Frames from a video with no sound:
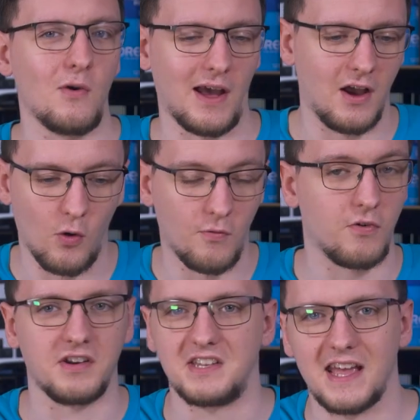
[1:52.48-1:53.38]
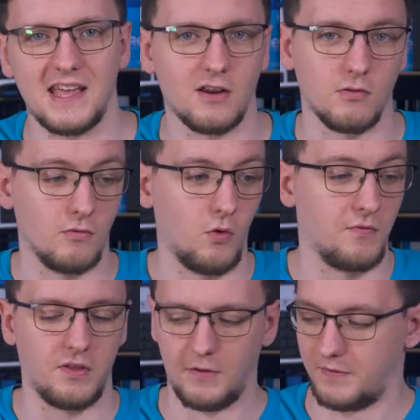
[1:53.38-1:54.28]
uh, over a day or
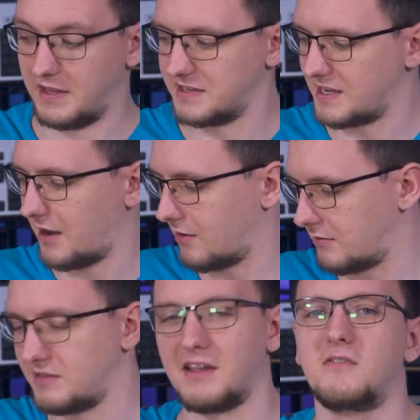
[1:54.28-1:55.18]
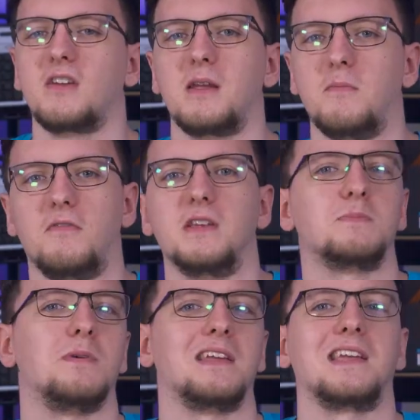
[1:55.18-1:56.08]
over the, the entire lifetime of this
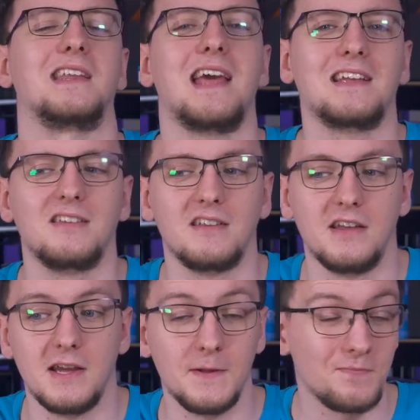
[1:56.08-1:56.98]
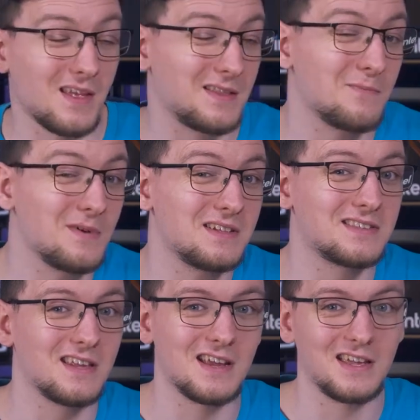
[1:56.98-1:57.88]
being connected. And it
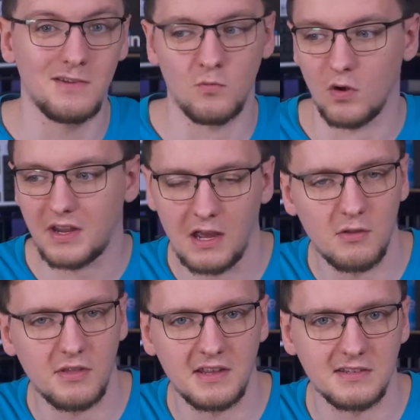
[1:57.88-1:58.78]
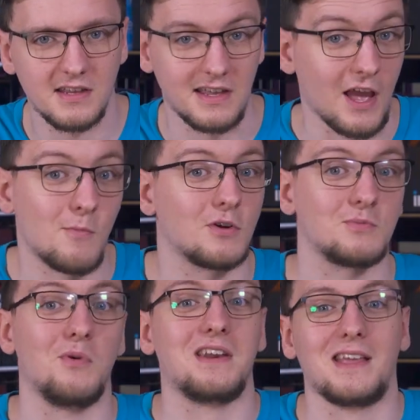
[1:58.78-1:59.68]
means that I can work out things like how
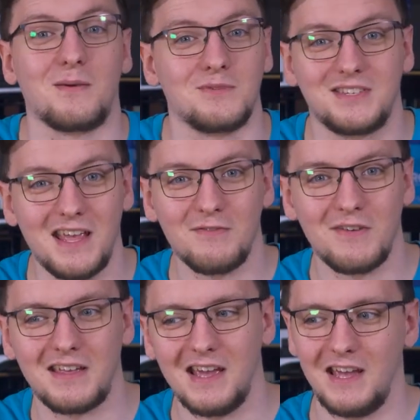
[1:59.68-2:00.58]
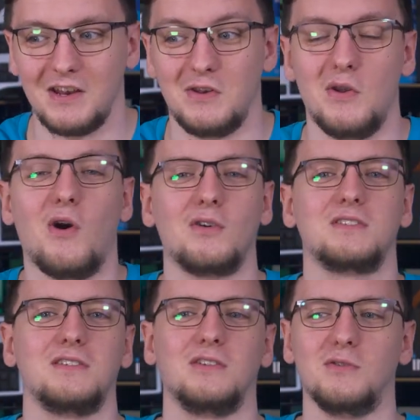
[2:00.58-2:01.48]
much money I'm saving
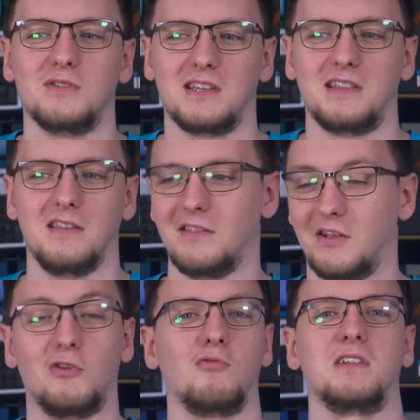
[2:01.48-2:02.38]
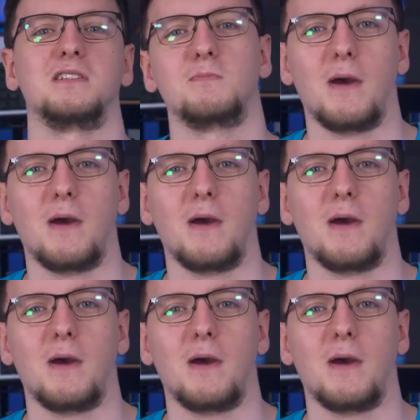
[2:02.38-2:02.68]
not using the, the grid's